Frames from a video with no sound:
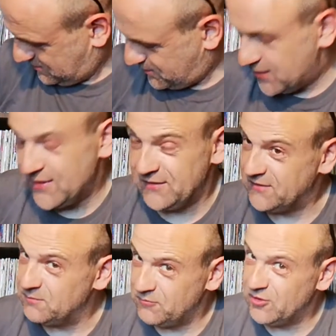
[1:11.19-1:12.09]
but there's
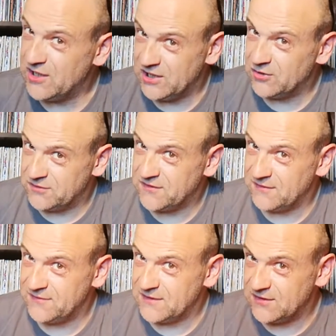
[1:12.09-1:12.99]
some really good
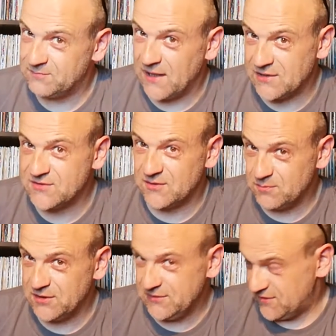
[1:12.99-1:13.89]
stuff in this batch, so
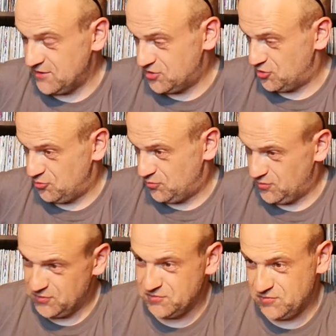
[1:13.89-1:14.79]
please stay
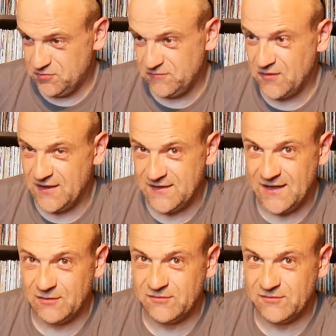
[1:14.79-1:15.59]
tuned to find out.